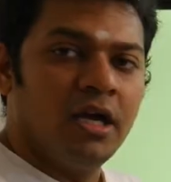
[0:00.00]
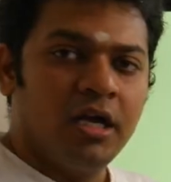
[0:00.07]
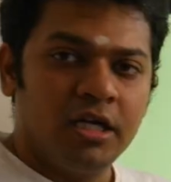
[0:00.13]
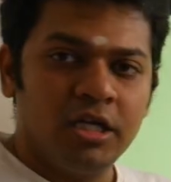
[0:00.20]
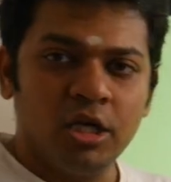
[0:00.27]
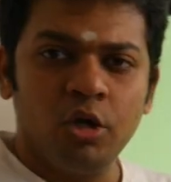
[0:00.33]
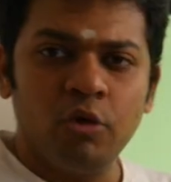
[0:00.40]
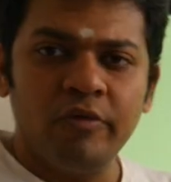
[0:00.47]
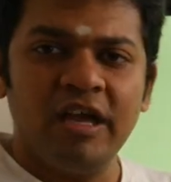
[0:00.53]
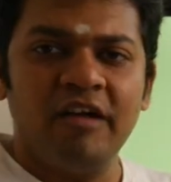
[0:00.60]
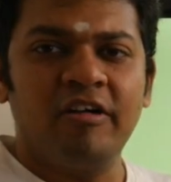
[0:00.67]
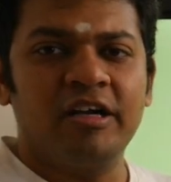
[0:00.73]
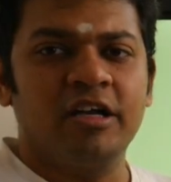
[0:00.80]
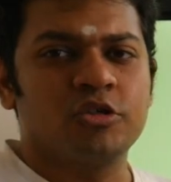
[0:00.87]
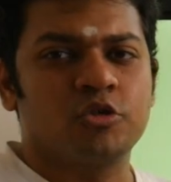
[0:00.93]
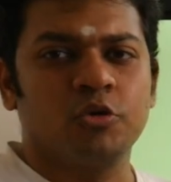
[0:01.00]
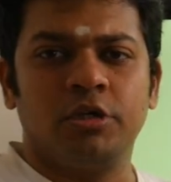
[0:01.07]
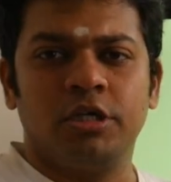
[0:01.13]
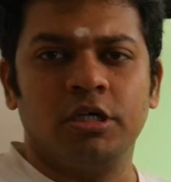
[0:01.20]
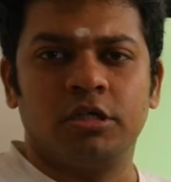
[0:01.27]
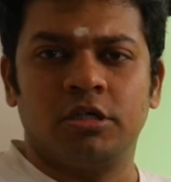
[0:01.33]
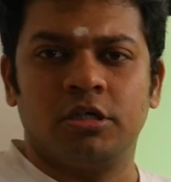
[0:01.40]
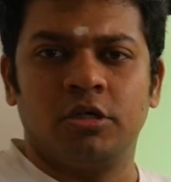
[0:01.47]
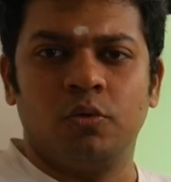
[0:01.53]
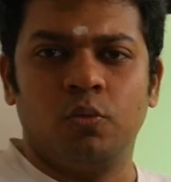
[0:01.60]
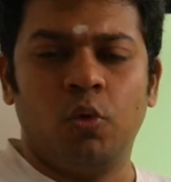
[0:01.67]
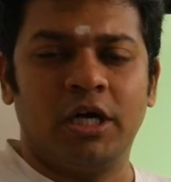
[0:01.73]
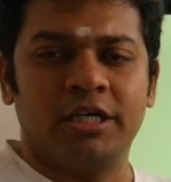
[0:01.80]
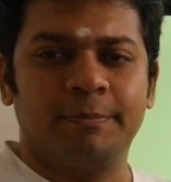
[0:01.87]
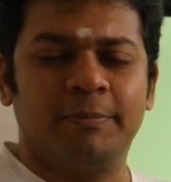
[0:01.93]
Till now we have understood
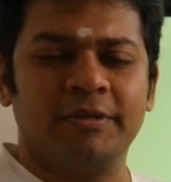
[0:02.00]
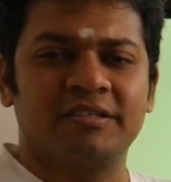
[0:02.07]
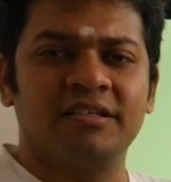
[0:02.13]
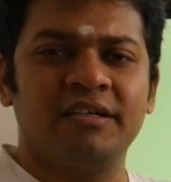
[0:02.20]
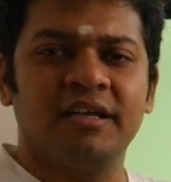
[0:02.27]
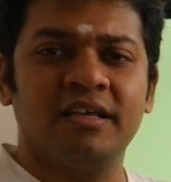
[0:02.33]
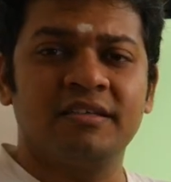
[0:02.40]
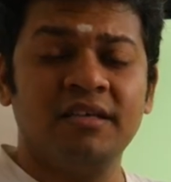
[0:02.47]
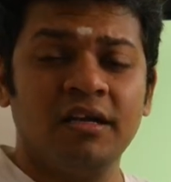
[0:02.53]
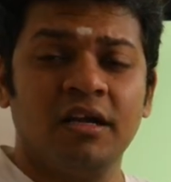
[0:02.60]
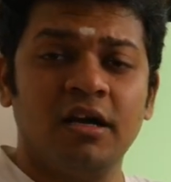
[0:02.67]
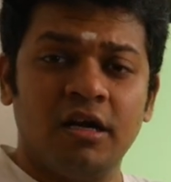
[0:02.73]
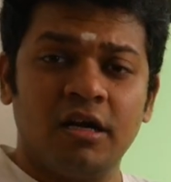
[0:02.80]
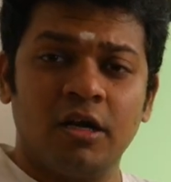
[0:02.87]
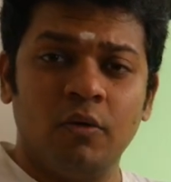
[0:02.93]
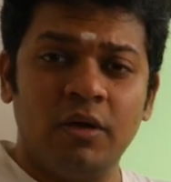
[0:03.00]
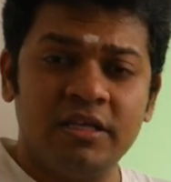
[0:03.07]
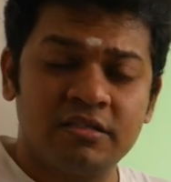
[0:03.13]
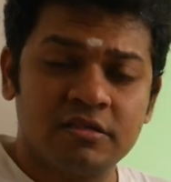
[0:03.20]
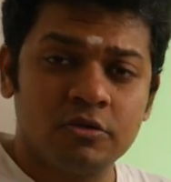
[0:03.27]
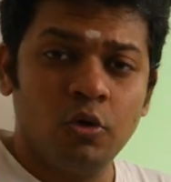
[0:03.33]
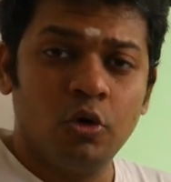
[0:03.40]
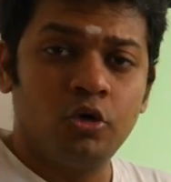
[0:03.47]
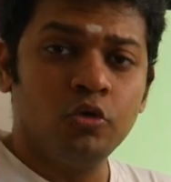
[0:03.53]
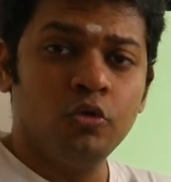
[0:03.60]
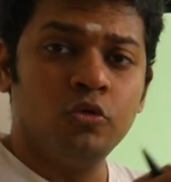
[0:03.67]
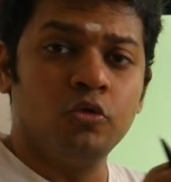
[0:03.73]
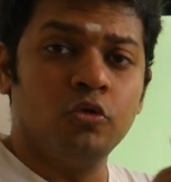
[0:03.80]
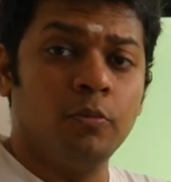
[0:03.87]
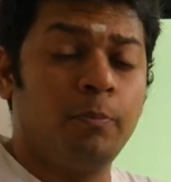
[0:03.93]
what percentage are. Now let's go
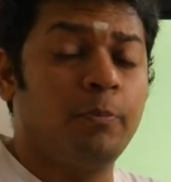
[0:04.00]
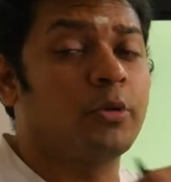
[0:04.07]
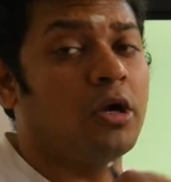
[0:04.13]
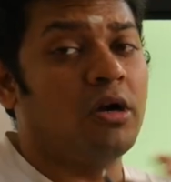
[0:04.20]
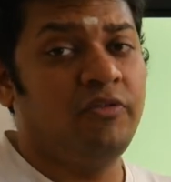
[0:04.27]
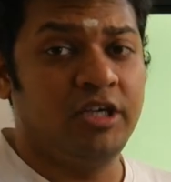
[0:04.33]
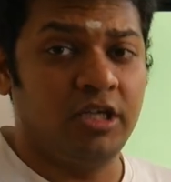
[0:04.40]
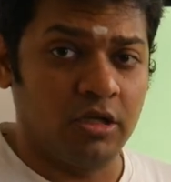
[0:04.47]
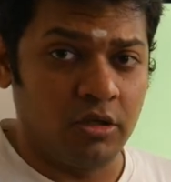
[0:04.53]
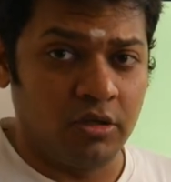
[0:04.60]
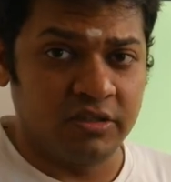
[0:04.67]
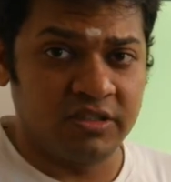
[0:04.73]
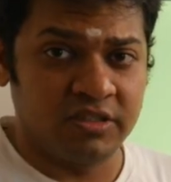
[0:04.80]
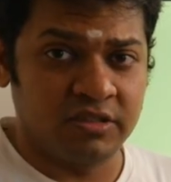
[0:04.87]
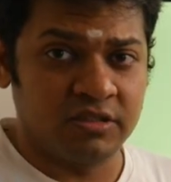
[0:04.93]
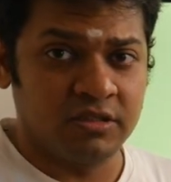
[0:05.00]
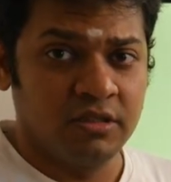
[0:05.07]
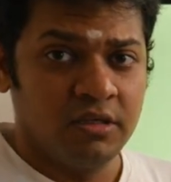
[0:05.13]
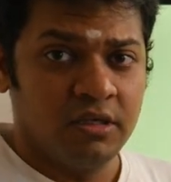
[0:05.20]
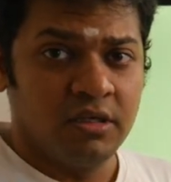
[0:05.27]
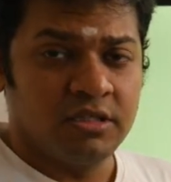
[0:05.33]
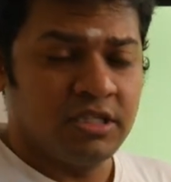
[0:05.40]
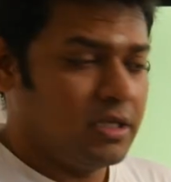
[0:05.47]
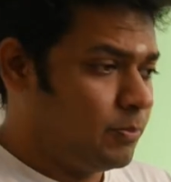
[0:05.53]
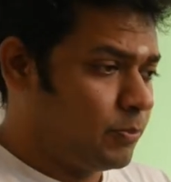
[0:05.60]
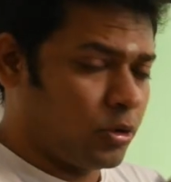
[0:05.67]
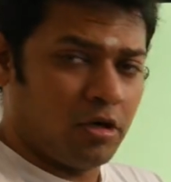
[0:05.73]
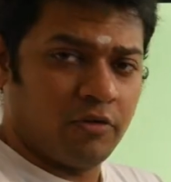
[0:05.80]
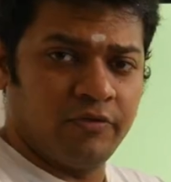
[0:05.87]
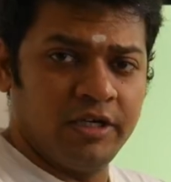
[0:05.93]
to profit and loss. Say
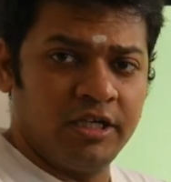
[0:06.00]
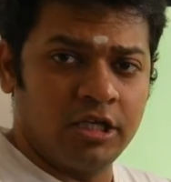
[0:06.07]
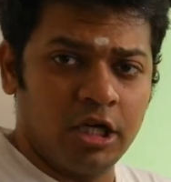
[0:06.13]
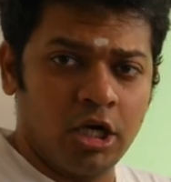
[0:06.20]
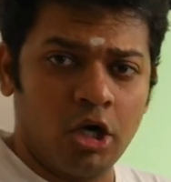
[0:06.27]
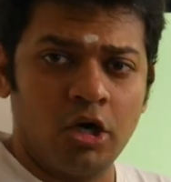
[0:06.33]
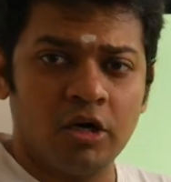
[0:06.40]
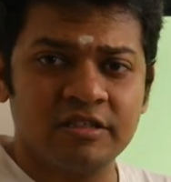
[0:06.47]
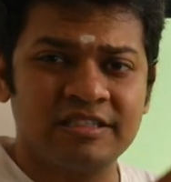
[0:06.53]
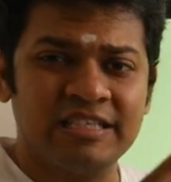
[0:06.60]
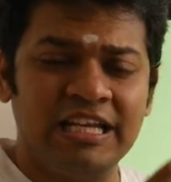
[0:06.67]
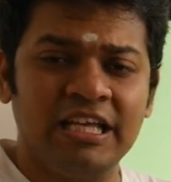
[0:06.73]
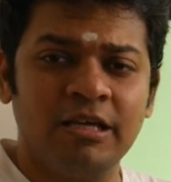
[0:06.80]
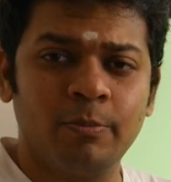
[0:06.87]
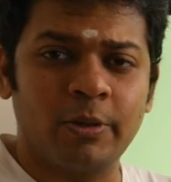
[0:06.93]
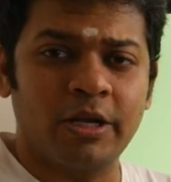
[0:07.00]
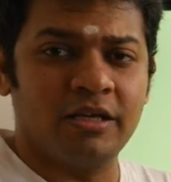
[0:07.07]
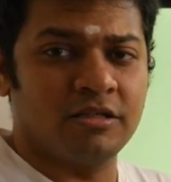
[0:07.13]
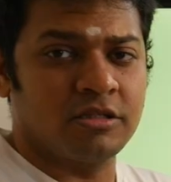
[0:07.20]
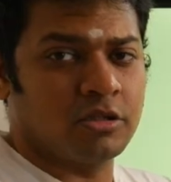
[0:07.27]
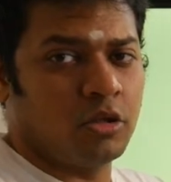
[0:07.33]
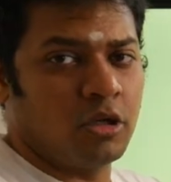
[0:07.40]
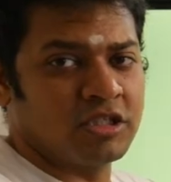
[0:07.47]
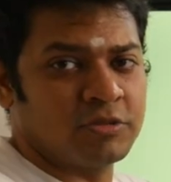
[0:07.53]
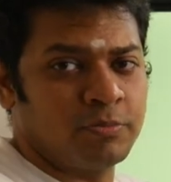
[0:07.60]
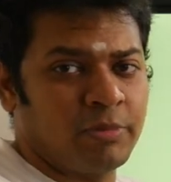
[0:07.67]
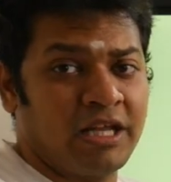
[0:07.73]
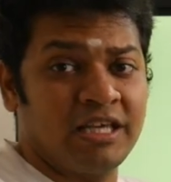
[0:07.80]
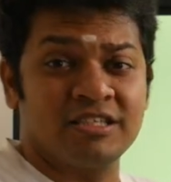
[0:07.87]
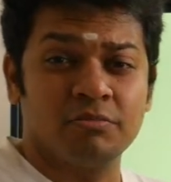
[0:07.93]
profit, loss, selling price, cost
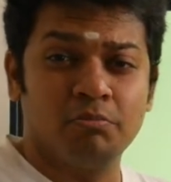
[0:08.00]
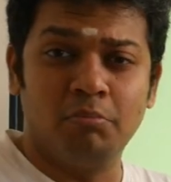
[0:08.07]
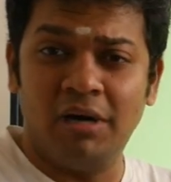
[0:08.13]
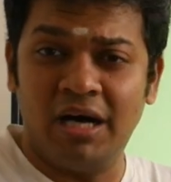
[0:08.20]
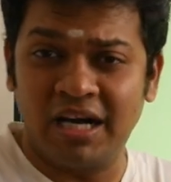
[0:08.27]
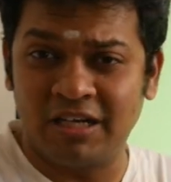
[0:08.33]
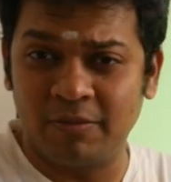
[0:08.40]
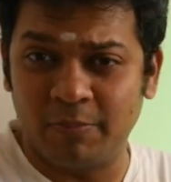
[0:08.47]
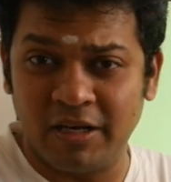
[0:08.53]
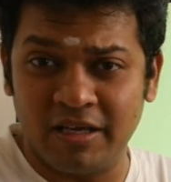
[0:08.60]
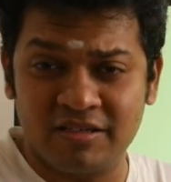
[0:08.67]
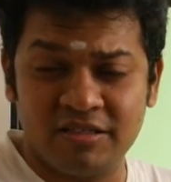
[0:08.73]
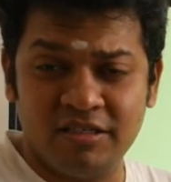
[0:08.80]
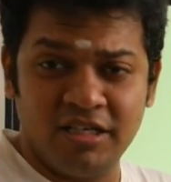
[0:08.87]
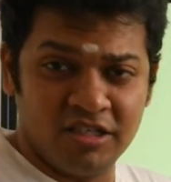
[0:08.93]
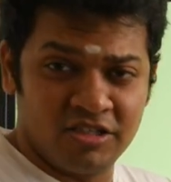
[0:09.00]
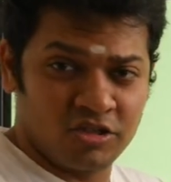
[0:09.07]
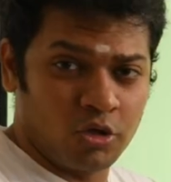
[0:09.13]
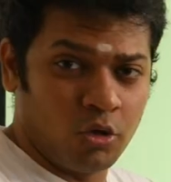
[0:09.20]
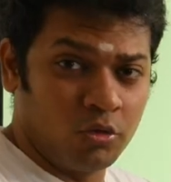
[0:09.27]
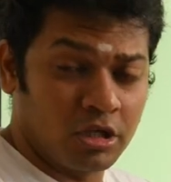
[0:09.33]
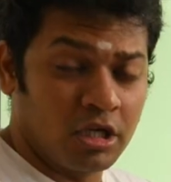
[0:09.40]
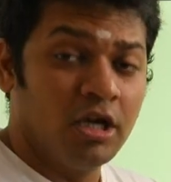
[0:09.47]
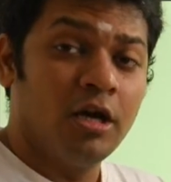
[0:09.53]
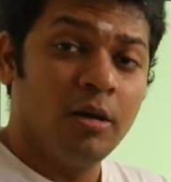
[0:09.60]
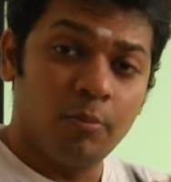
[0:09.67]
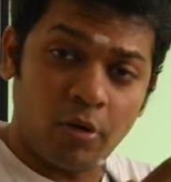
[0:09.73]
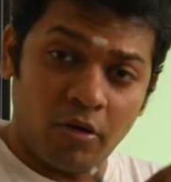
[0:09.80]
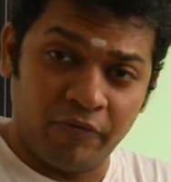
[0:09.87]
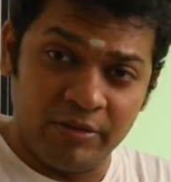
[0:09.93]
price, marked price, discount,
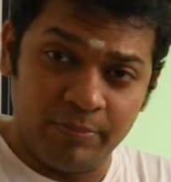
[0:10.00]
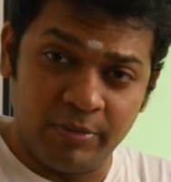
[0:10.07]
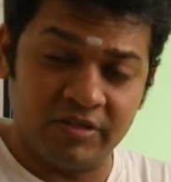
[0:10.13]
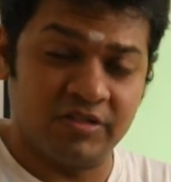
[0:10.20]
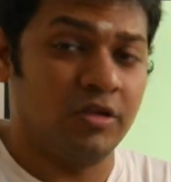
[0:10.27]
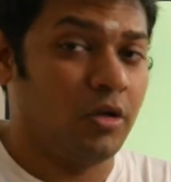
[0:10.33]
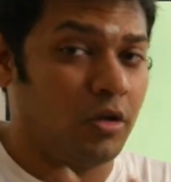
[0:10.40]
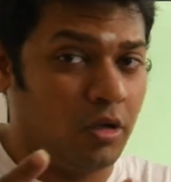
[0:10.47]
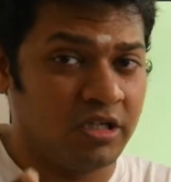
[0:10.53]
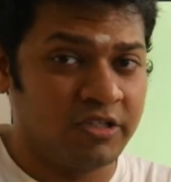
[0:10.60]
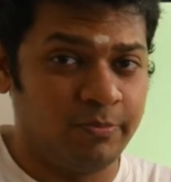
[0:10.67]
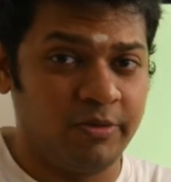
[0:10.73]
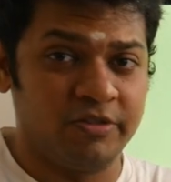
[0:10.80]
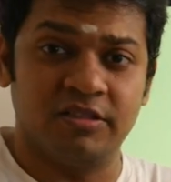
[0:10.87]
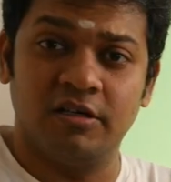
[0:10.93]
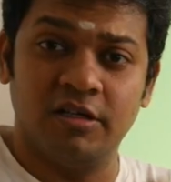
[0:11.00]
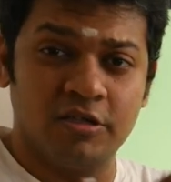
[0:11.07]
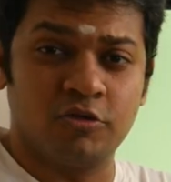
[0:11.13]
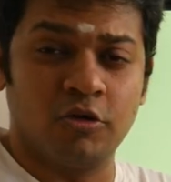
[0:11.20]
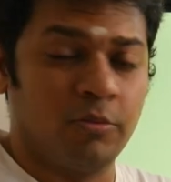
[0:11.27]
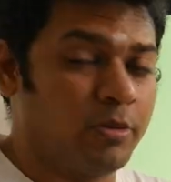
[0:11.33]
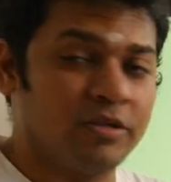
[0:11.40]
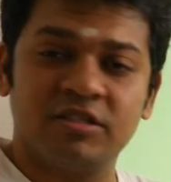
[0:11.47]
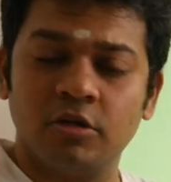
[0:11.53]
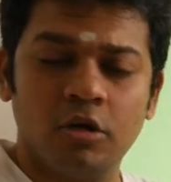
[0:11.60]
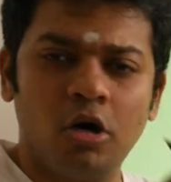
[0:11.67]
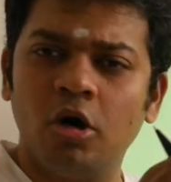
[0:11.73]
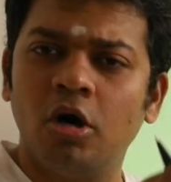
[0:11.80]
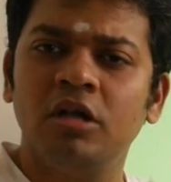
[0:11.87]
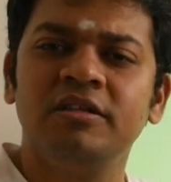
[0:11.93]
profit percent, loss percent, discount percent.
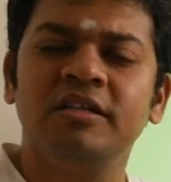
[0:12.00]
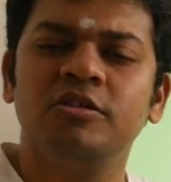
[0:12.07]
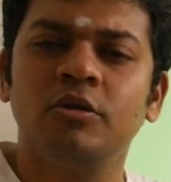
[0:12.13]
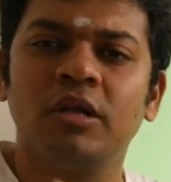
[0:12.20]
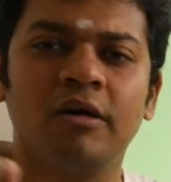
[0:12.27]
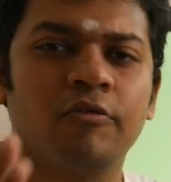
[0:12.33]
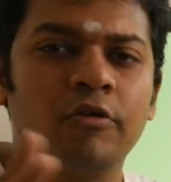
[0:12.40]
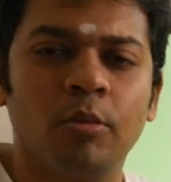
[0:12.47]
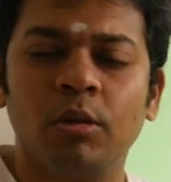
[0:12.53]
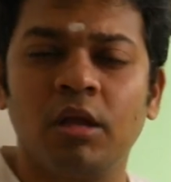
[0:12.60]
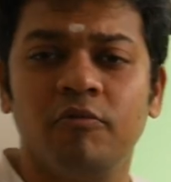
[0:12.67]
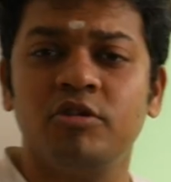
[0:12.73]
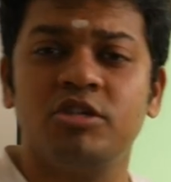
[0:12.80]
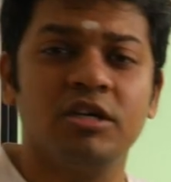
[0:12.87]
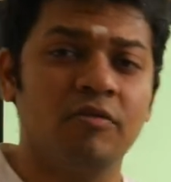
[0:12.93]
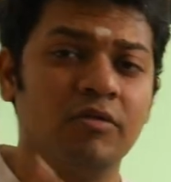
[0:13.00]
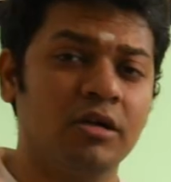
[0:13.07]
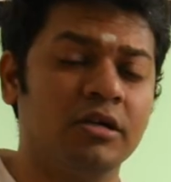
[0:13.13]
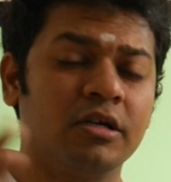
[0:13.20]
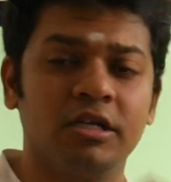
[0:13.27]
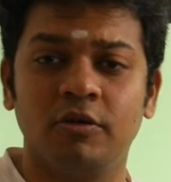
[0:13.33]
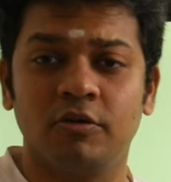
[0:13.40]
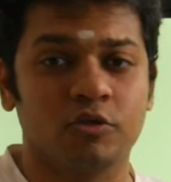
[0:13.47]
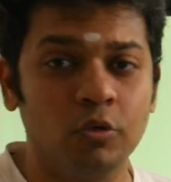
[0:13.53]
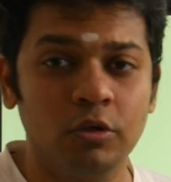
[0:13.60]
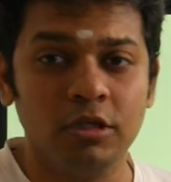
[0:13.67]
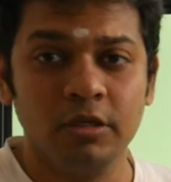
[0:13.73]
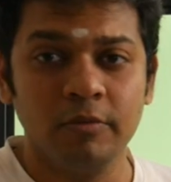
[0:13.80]
All these you will have formula which you have learnt in your school.